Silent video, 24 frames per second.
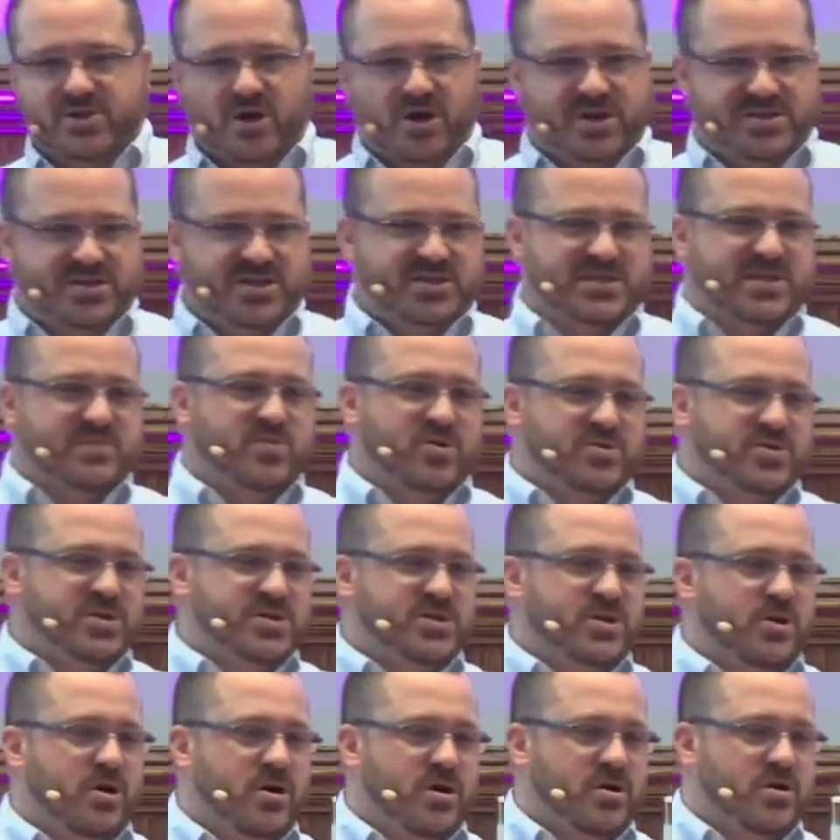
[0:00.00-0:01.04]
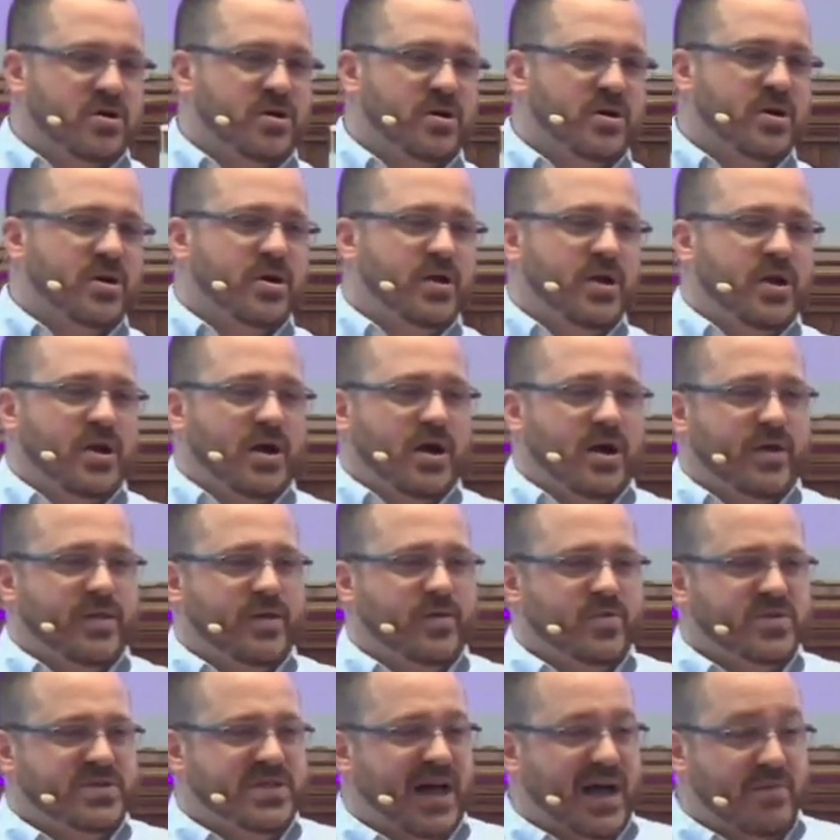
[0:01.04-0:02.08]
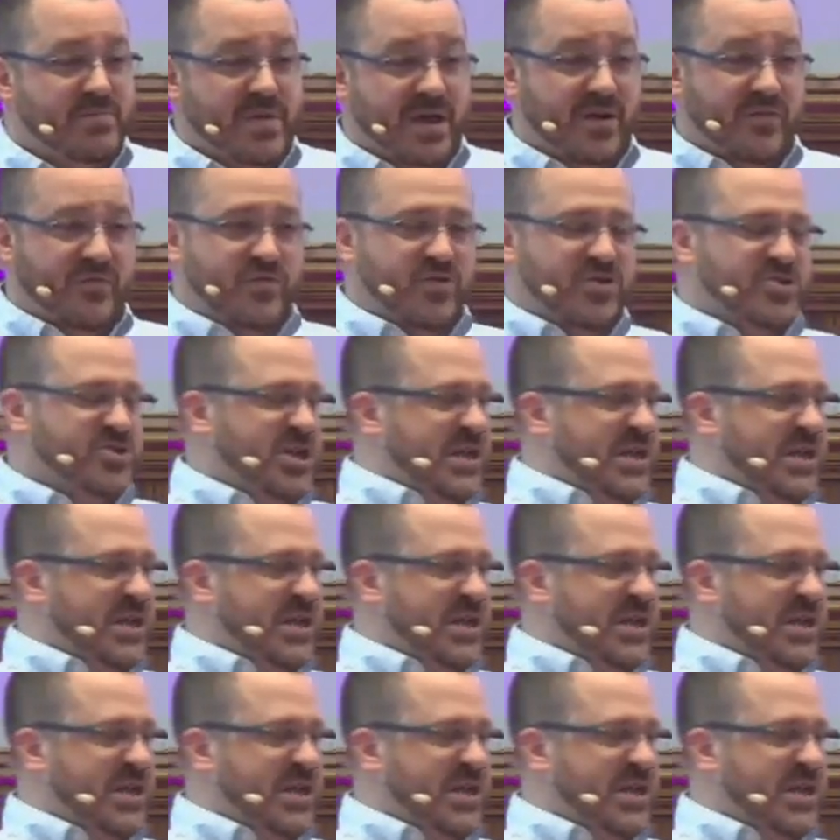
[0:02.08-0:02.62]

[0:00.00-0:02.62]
system on this car uh, that was not meant for a Jeep, it